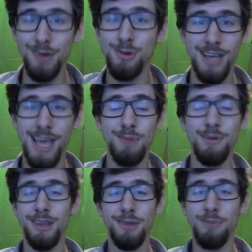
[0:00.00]
it was
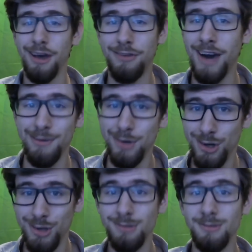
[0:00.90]
animated by a
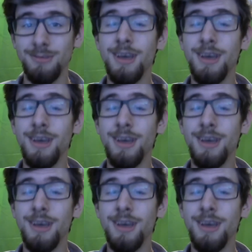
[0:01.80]
5-year-old,